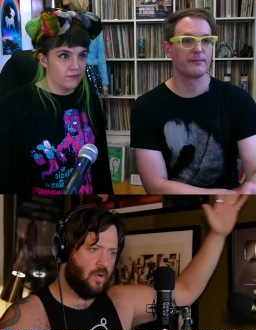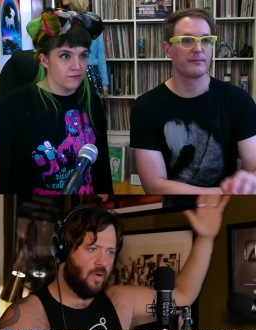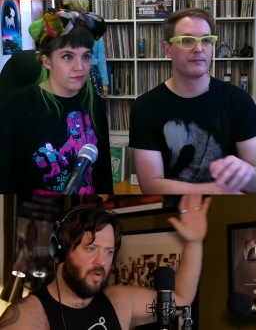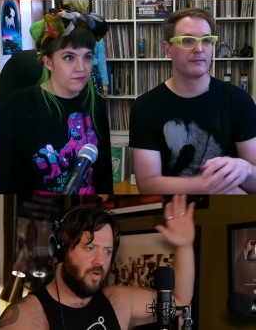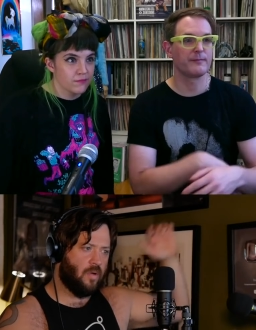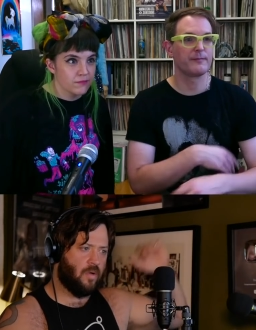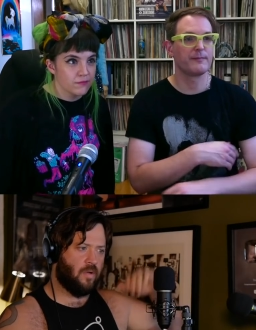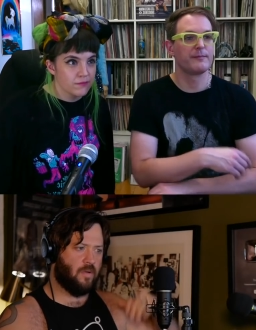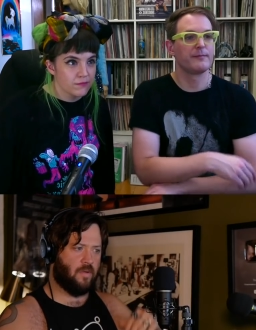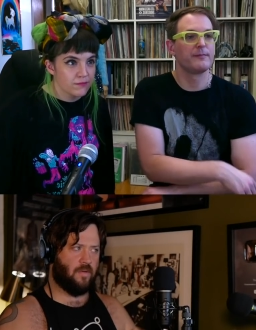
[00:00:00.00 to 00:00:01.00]

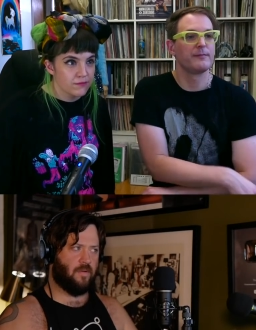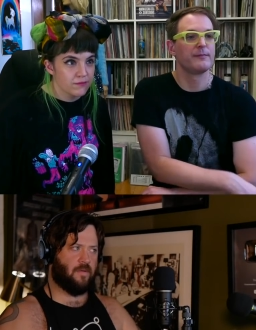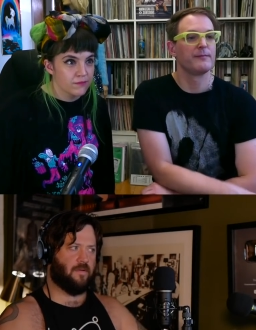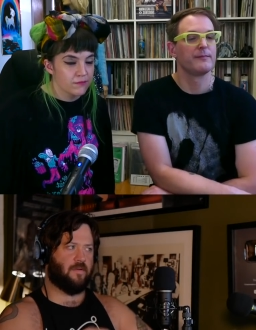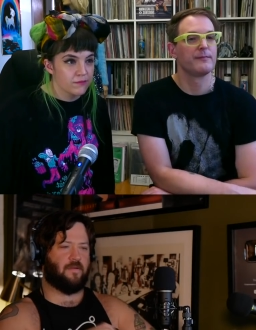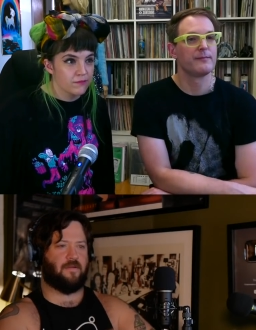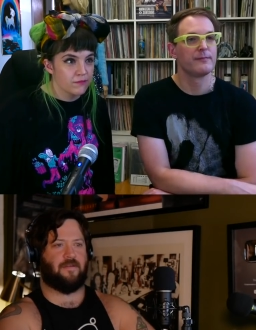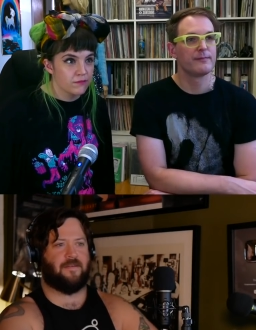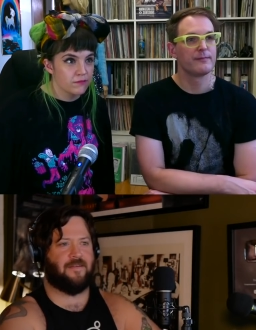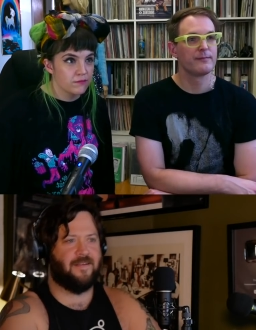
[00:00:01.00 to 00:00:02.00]

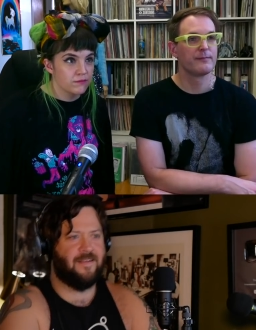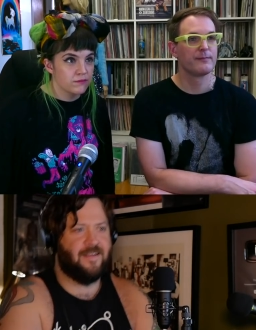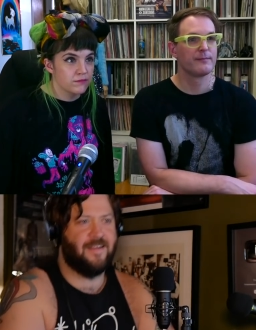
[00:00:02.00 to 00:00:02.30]
(silence)